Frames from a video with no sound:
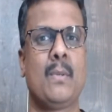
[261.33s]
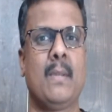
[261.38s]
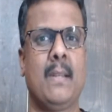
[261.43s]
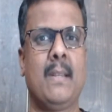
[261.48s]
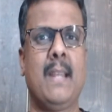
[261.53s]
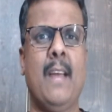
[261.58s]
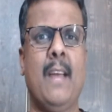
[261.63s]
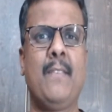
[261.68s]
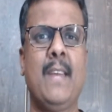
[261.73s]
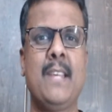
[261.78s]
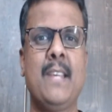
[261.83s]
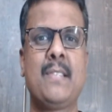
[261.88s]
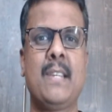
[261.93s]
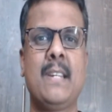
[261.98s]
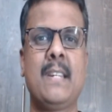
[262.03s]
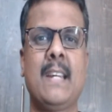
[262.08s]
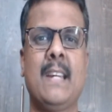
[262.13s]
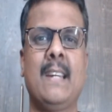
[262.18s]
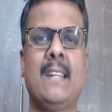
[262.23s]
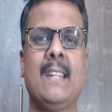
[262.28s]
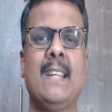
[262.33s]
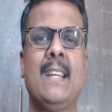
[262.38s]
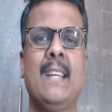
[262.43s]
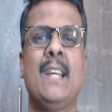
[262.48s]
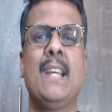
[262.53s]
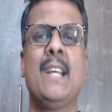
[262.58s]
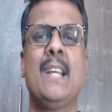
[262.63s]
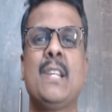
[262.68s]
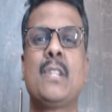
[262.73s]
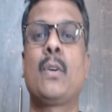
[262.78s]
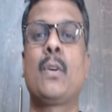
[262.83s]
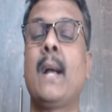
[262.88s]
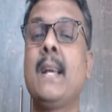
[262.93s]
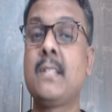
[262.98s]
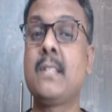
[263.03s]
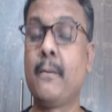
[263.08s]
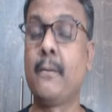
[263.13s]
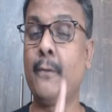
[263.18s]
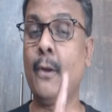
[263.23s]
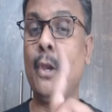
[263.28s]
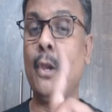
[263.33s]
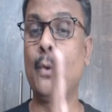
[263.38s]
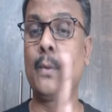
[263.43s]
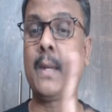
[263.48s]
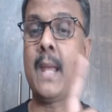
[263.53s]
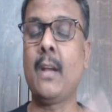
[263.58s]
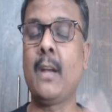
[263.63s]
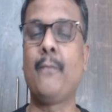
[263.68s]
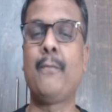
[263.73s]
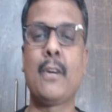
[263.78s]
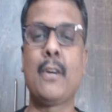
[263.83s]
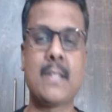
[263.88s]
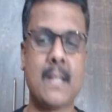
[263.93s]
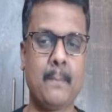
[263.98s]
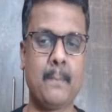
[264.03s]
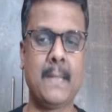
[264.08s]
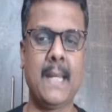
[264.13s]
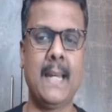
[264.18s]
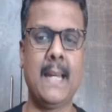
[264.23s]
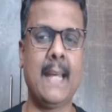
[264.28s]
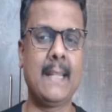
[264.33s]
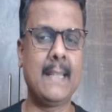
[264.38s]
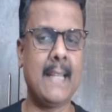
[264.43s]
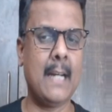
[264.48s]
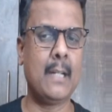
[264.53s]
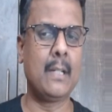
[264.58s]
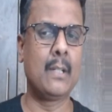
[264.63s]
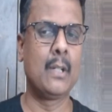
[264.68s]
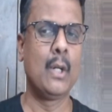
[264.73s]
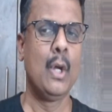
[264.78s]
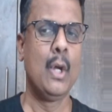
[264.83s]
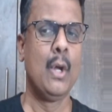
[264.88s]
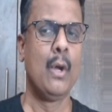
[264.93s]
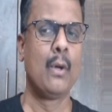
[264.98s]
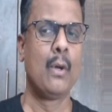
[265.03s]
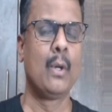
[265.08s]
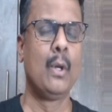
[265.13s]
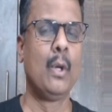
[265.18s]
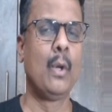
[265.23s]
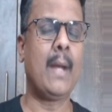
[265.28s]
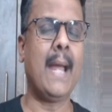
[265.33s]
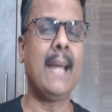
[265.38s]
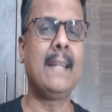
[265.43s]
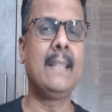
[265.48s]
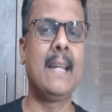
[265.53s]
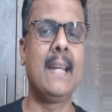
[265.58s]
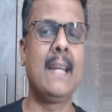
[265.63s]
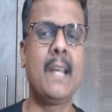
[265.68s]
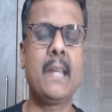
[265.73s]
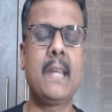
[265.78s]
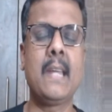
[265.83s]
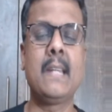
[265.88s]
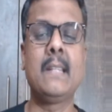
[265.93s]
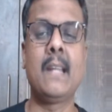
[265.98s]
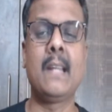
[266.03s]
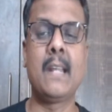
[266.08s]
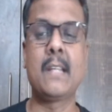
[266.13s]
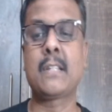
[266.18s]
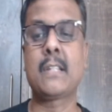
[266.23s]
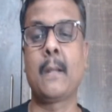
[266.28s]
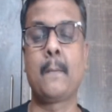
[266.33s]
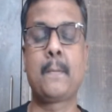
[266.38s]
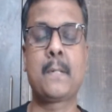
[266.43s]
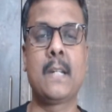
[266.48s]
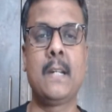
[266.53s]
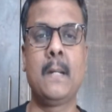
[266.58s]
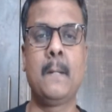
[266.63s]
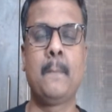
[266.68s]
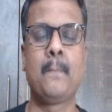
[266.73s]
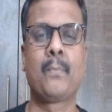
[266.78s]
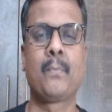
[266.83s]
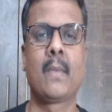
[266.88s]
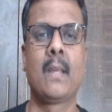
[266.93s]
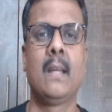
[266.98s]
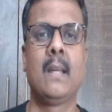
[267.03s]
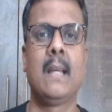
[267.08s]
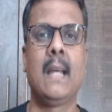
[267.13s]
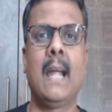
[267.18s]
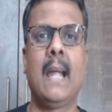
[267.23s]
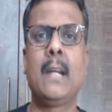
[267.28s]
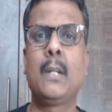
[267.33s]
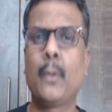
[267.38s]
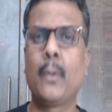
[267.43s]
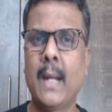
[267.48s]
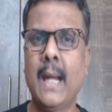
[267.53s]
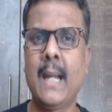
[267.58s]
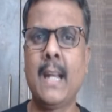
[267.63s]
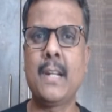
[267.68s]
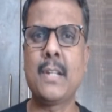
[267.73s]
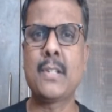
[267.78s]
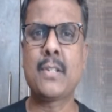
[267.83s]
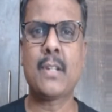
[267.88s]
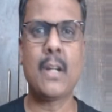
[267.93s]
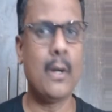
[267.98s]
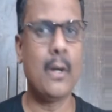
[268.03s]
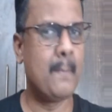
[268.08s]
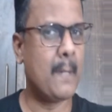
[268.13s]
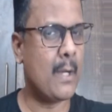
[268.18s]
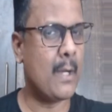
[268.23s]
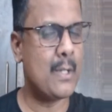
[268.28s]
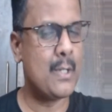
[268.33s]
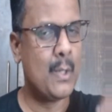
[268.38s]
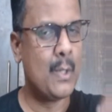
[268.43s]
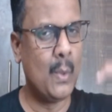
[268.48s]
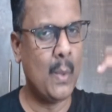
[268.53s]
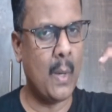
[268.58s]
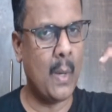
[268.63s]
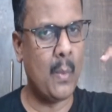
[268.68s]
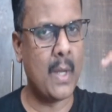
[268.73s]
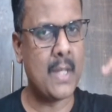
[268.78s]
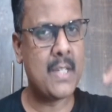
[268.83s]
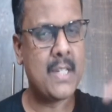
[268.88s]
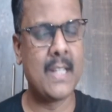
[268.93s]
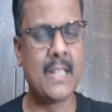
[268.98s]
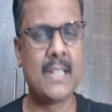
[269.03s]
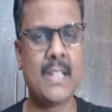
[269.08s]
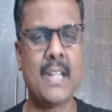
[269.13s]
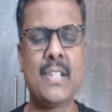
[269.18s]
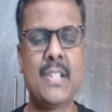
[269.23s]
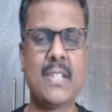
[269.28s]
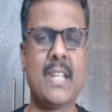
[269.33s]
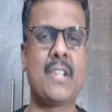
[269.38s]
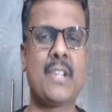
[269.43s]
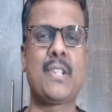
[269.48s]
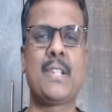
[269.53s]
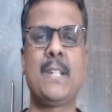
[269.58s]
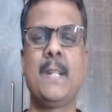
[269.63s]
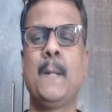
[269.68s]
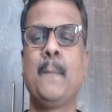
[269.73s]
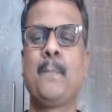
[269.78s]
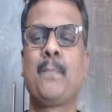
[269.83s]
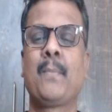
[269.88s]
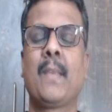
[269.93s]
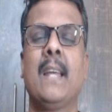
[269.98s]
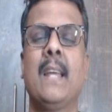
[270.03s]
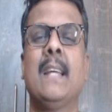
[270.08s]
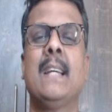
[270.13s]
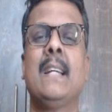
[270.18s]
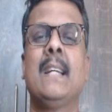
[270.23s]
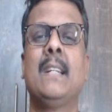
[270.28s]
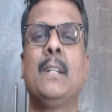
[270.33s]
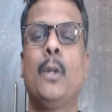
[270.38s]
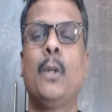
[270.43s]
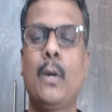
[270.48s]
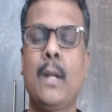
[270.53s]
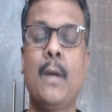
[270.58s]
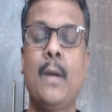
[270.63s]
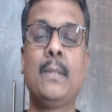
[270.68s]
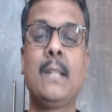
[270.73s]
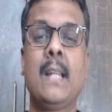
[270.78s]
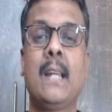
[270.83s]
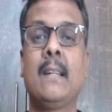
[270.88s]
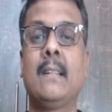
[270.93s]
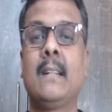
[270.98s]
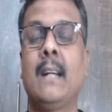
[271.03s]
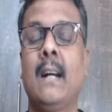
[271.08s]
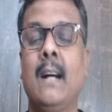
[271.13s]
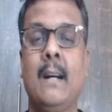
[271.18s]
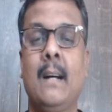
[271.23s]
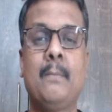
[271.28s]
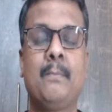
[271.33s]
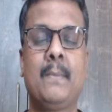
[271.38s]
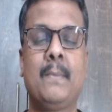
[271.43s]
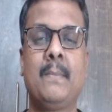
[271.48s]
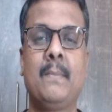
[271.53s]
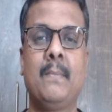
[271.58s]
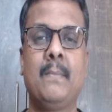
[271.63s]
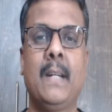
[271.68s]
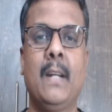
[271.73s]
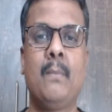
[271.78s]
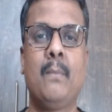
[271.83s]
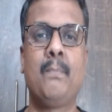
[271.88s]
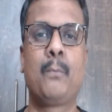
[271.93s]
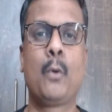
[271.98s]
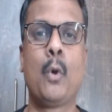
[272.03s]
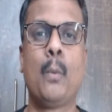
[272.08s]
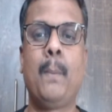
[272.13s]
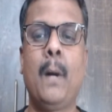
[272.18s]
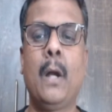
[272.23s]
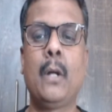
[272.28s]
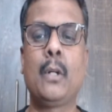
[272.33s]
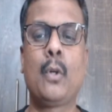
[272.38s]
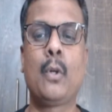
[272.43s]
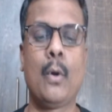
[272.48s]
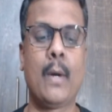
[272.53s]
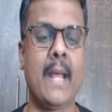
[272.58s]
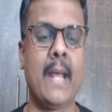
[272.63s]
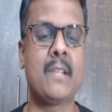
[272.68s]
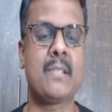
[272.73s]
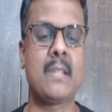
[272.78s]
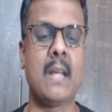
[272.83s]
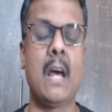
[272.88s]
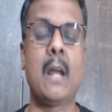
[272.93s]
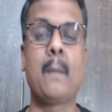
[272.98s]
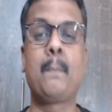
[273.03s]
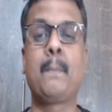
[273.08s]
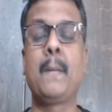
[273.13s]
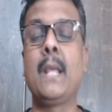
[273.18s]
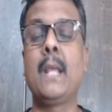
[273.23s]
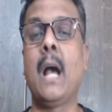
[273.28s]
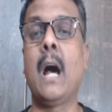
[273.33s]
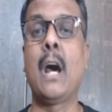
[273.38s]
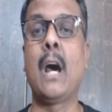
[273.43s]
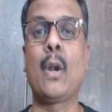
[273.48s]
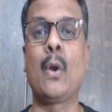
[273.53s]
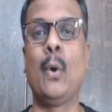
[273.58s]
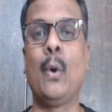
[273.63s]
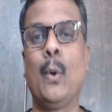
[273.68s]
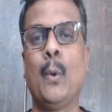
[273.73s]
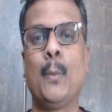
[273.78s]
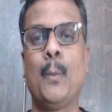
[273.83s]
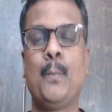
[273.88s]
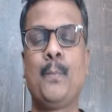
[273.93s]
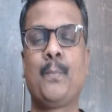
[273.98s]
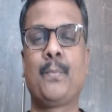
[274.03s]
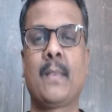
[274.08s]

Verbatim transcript: Lovely, isn't it? So guys, if you are looking for something like that, look at the link in the description, and to get a discount because you are watching this session, note down the coupon code SRPRO.